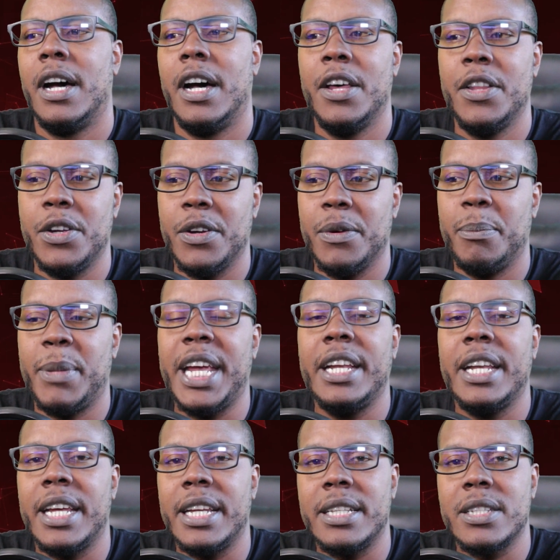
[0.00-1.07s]
other
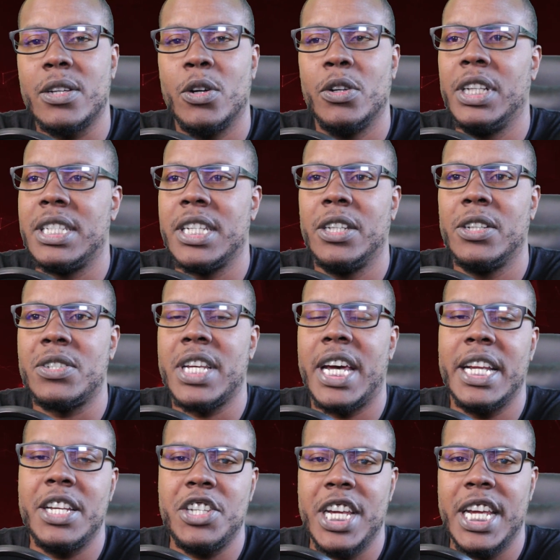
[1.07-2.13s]
mainnets or these other
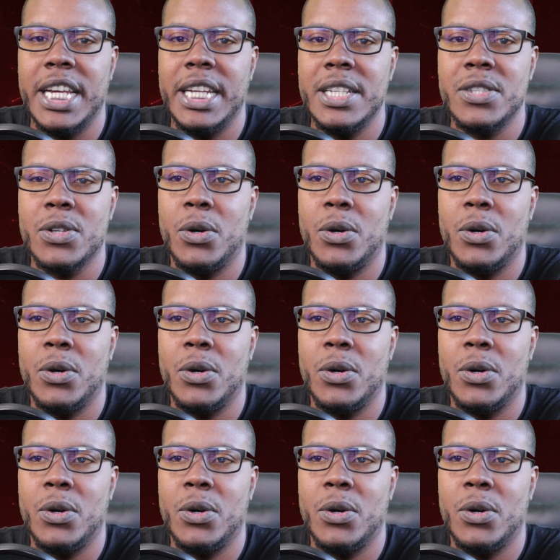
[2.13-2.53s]
side chains